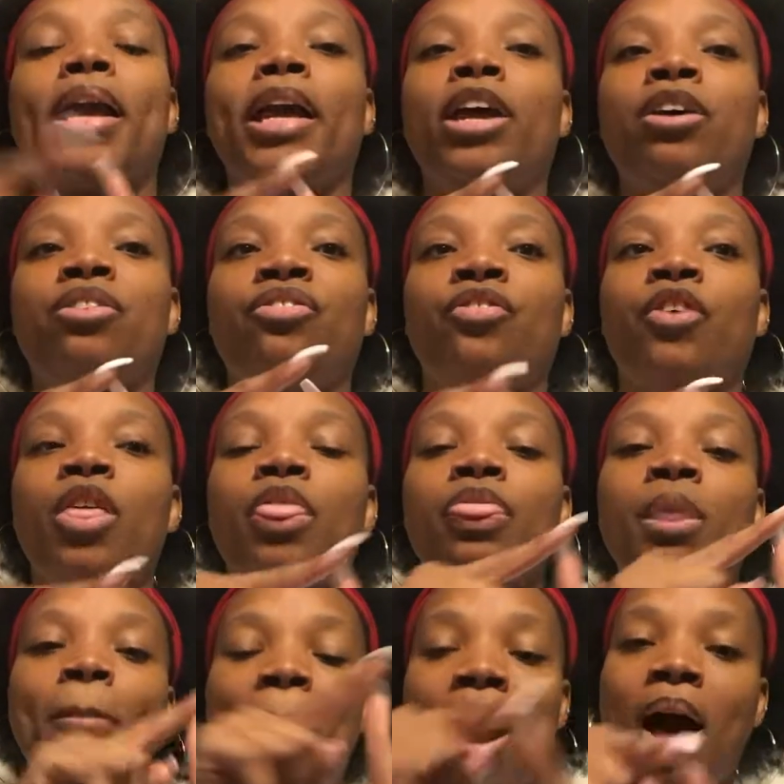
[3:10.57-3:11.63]
if
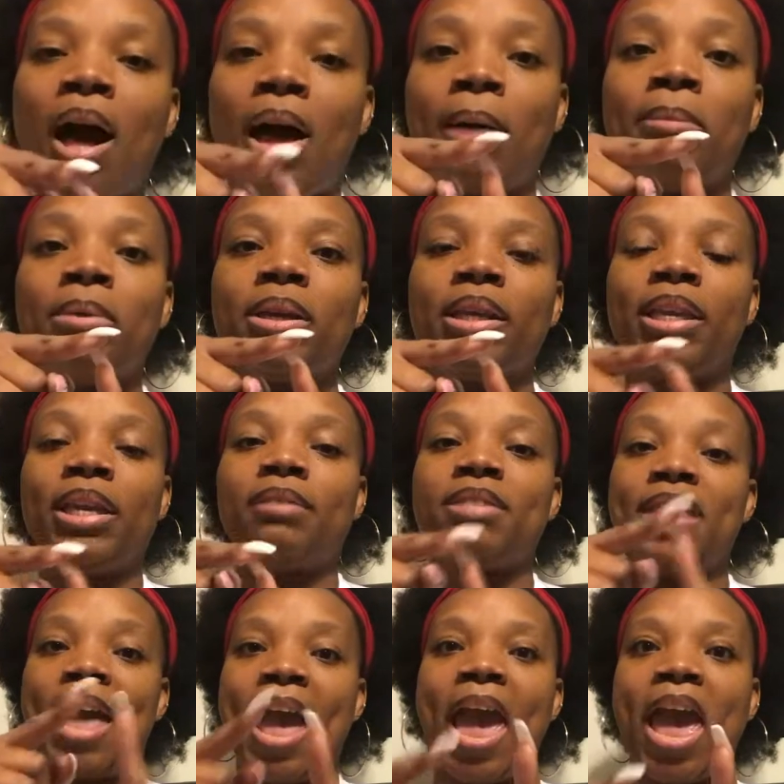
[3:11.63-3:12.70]
the mom
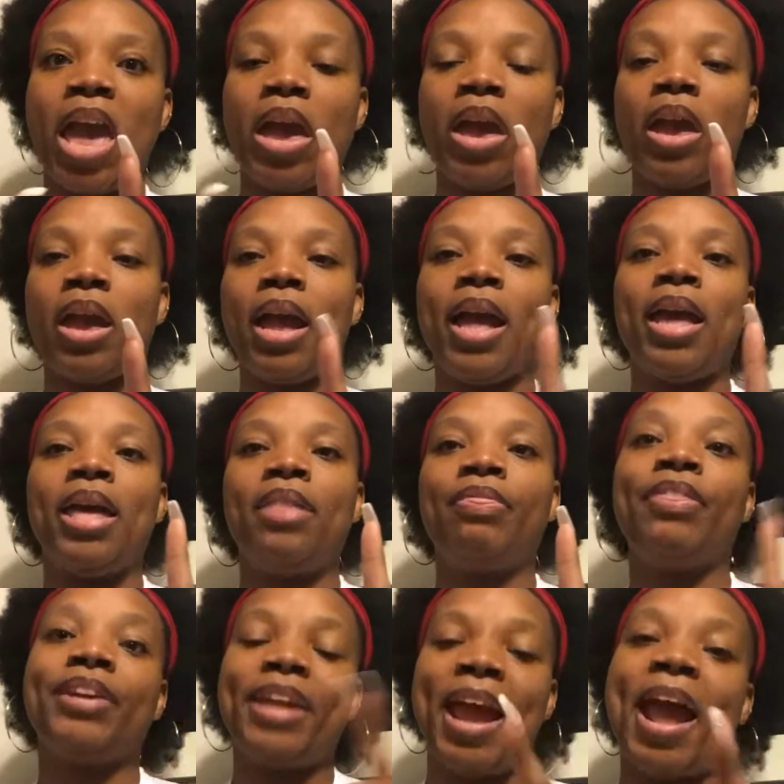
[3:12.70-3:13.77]
gives the A
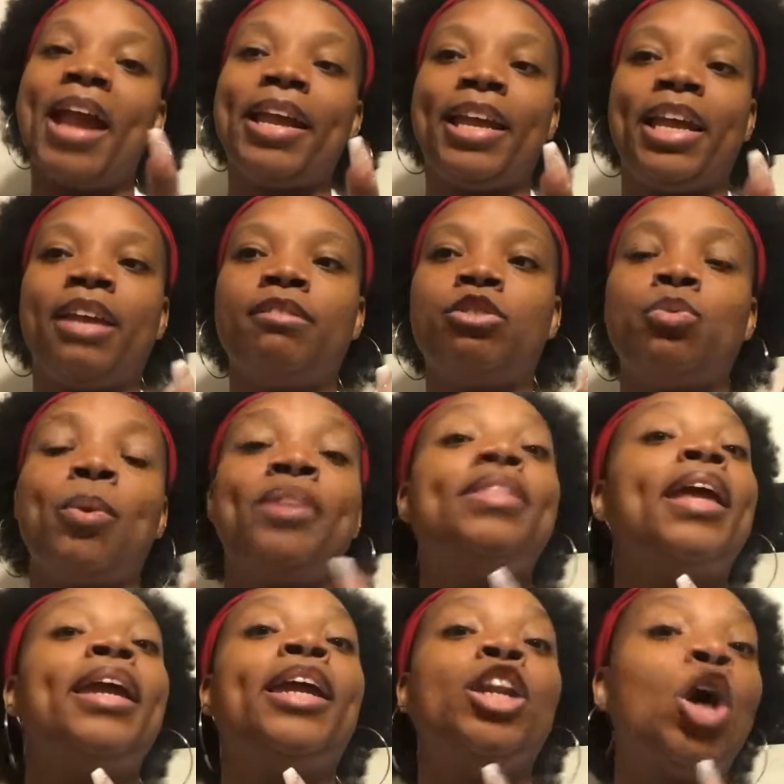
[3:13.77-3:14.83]
and the dad gives what
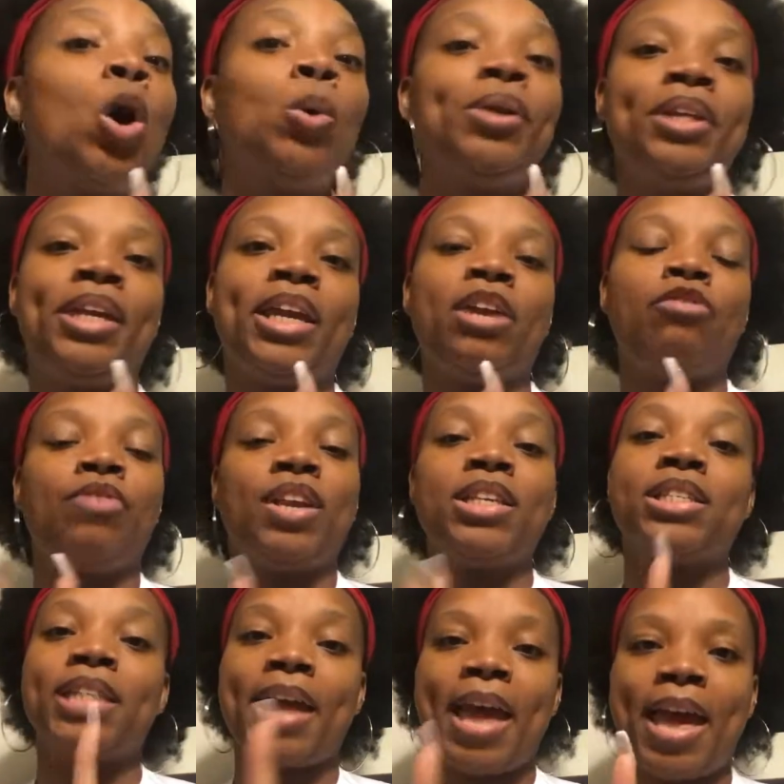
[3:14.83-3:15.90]
they can only give
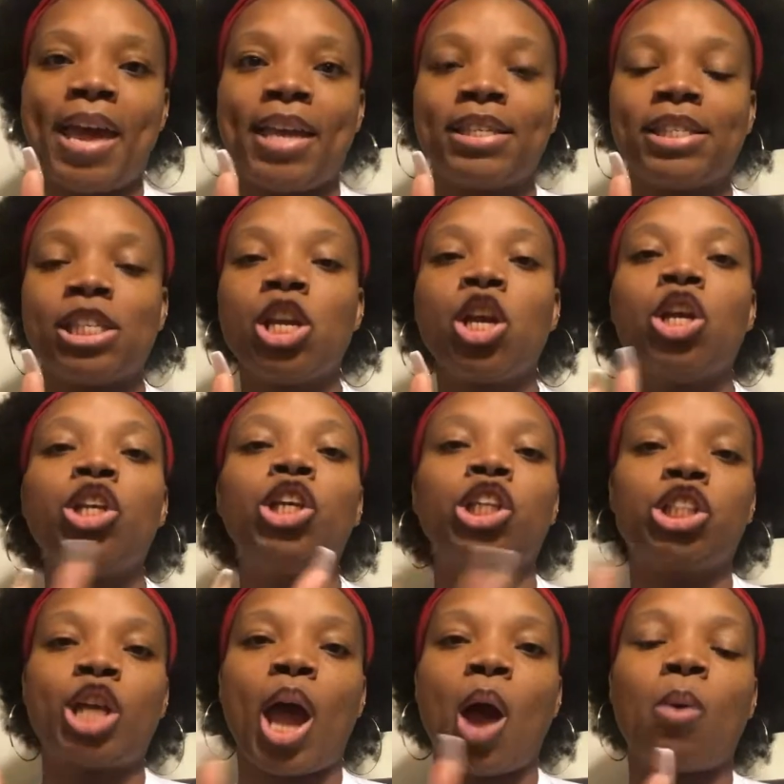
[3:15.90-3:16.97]
is the S,
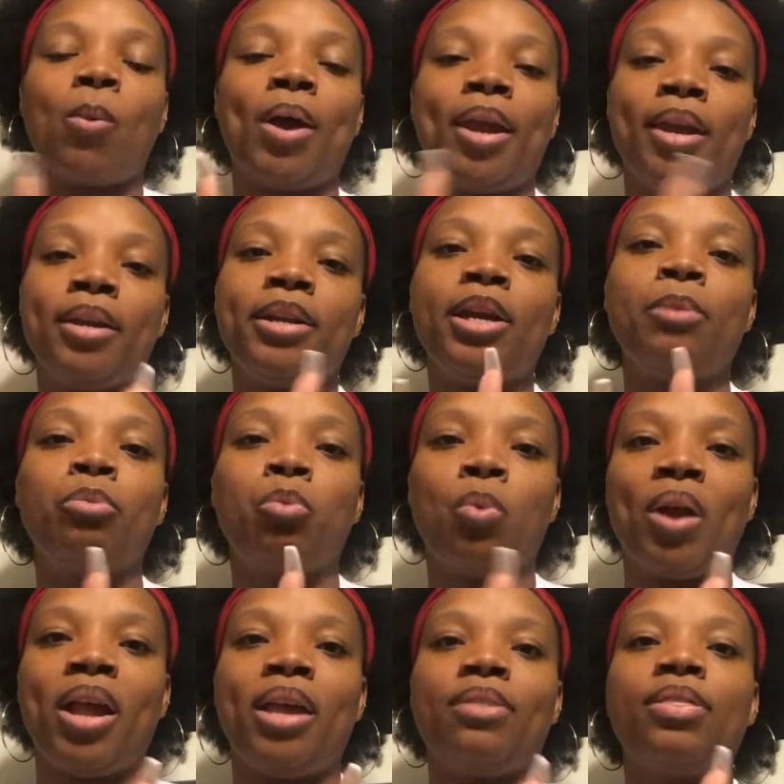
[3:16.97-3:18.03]
your child will end up
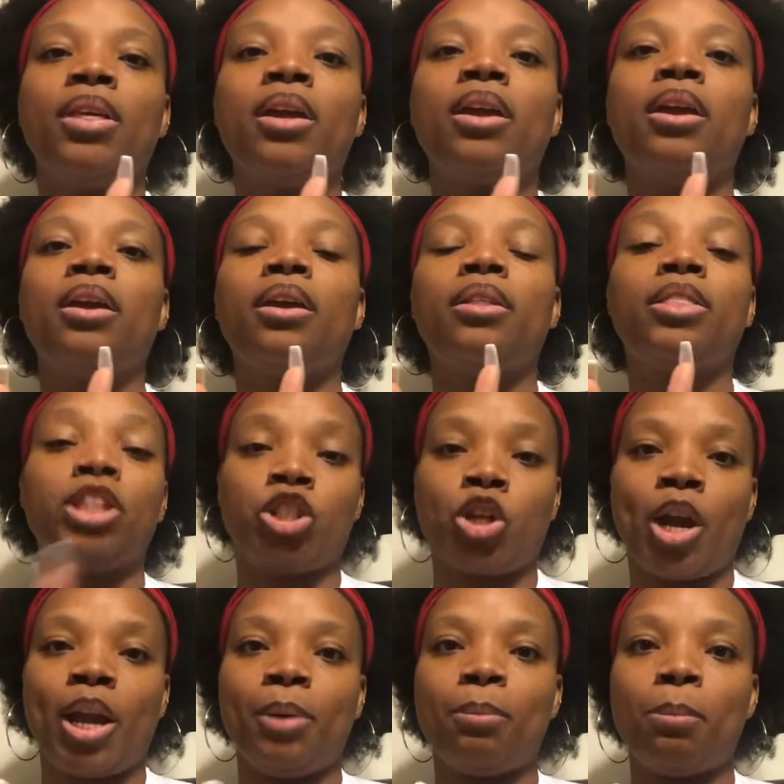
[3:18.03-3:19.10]
with the
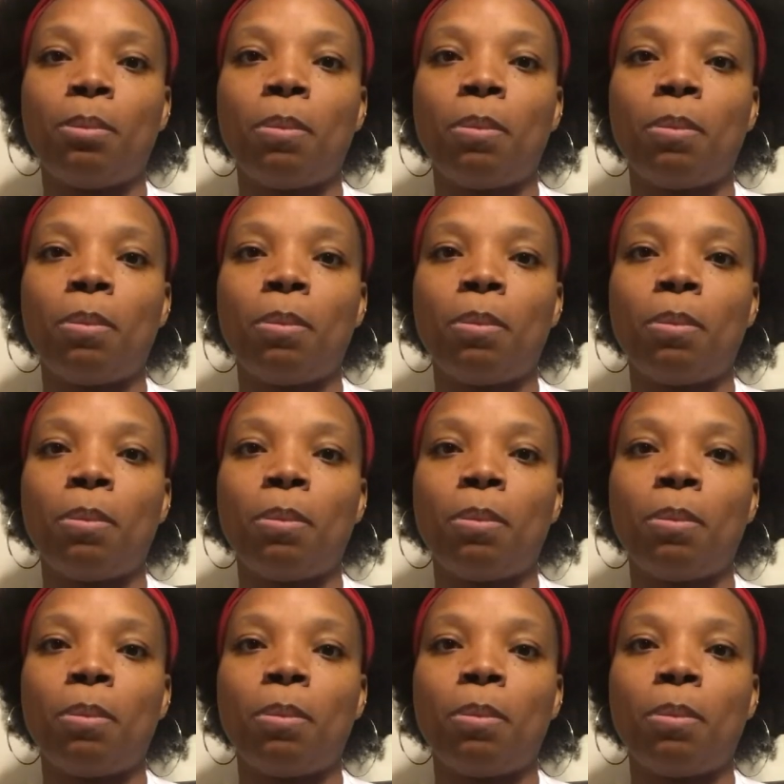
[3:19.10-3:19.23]
trait.